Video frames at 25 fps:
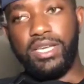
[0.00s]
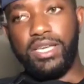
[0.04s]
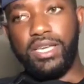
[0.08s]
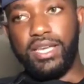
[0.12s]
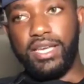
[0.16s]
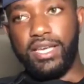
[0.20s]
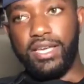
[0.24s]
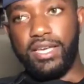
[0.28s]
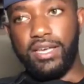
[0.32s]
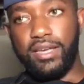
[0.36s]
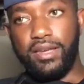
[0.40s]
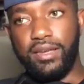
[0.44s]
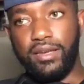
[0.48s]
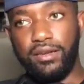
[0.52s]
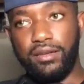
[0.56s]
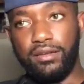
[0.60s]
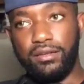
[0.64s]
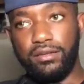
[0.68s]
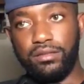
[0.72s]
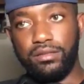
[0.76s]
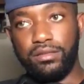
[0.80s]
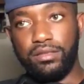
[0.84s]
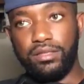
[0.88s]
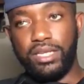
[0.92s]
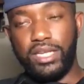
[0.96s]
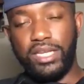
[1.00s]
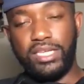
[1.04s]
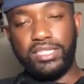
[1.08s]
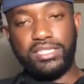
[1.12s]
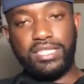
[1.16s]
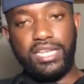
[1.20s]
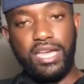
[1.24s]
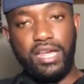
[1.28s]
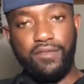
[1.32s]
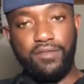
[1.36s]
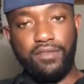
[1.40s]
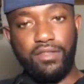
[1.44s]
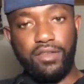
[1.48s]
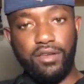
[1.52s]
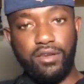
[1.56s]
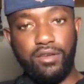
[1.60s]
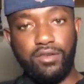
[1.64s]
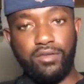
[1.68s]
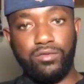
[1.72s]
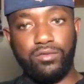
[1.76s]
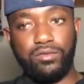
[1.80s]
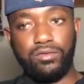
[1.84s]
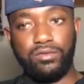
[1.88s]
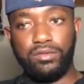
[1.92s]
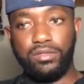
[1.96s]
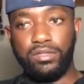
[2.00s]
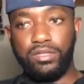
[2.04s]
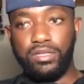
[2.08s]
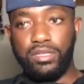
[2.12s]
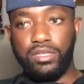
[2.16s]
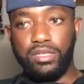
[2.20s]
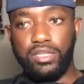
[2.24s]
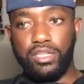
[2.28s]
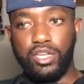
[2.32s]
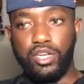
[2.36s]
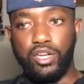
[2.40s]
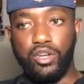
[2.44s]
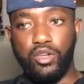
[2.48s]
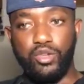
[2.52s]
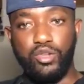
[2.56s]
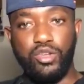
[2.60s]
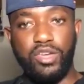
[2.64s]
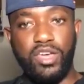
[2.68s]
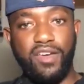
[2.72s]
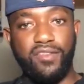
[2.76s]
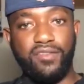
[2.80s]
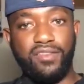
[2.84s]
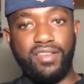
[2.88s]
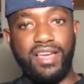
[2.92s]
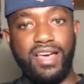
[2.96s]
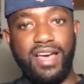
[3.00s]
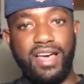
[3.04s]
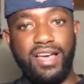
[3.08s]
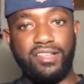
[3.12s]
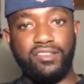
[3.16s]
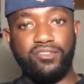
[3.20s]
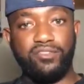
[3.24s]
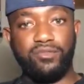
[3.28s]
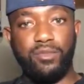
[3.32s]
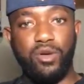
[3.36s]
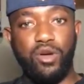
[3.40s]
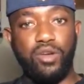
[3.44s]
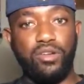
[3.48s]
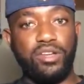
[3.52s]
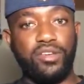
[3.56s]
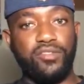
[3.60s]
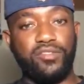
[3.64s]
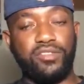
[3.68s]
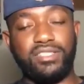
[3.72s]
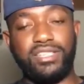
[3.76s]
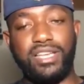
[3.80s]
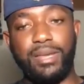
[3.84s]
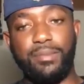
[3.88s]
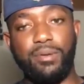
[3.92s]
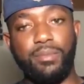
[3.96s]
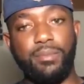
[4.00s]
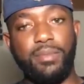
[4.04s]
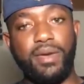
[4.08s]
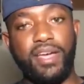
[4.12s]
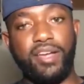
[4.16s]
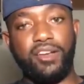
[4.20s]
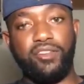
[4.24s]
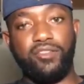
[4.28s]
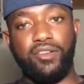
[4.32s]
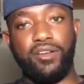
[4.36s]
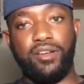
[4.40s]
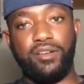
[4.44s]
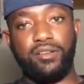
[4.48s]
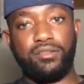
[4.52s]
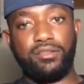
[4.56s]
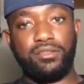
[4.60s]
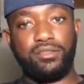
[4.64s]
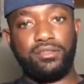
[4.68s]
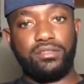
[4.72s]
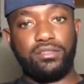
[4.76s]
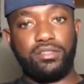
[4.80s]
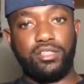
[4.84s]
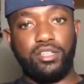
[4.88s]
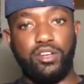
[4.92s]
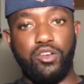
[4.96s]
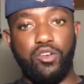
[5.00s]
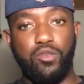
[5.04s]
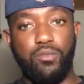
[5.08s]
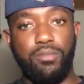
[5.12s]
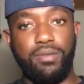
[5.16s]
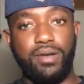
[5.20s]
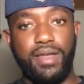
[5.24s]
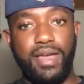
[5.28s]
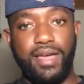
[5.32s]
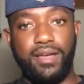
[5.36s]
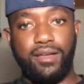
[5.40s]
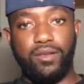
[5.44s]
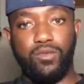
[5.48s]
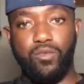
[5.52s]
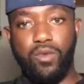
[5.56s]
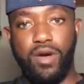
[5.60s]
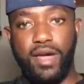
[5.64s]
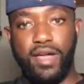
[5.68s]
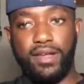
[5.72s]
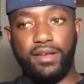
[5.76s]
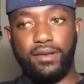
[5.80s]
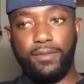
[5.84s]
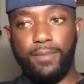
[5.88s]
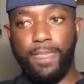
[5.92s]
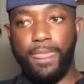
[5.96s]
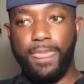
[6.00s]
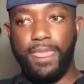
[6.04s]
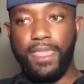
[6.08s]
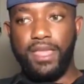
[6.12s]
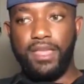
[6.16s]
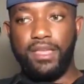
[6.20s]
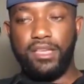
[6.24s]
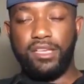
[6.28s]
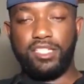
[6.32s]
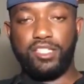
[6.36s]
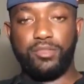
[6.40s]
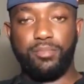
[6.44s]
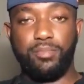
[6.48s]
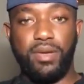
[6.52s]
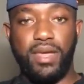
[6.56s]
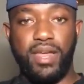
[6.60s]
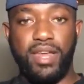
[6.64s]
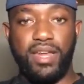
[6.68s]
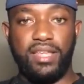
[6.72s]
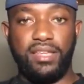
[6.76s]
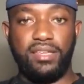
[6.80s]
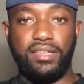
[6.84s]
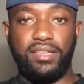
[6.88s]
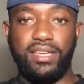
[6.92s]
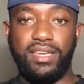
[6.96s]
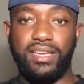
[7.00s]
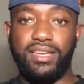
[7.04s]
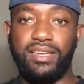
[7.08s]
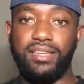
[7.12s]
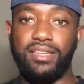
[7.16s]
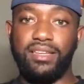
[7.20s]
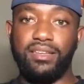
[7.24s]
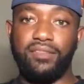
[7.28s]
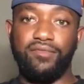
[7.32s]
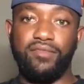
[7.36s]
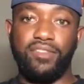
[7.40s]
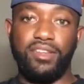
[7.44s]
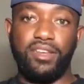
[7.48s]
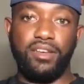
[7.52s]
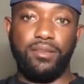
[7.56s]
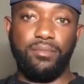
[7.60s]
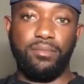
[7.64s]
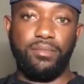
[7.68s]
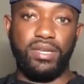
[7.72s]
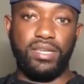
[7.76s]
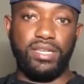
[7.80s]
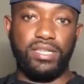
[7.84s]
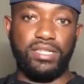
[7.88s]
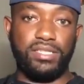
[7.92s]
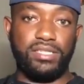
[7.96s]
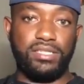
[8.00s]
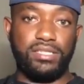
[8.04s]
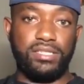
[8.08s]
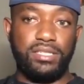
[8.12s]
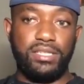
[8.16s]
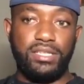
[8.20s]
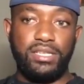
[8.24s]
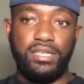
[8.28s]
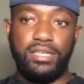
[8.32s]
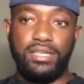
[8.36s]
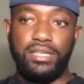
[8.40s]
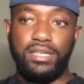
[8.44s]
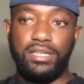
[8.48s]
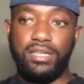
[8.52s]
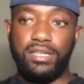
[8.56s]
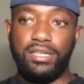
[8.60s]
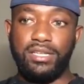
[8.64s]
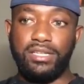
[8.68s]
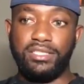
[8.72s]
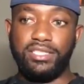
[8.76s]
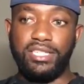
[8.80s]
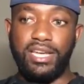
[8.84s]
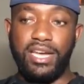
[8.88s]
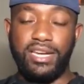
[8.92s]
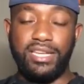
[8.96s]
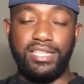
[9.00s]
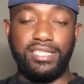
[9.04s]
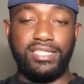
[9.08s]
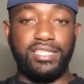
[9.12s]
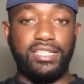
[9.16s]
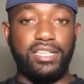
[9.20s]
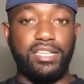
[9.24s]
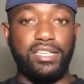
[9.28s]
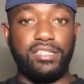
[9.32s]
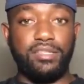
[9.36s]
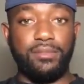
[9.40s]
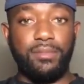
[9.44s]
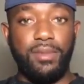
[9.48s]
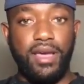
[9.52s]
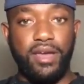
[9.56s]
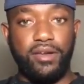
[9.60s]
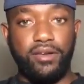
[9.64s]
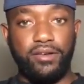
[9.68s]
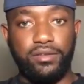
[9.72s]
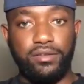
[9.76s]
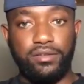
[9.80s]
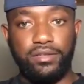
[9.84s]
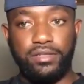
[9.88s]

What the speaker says: And inside of the huddle, you have guys from all different type of backgrounds. Black, white, Hispanic, Indian, Vietnamese, Chinese, it doesn't matter.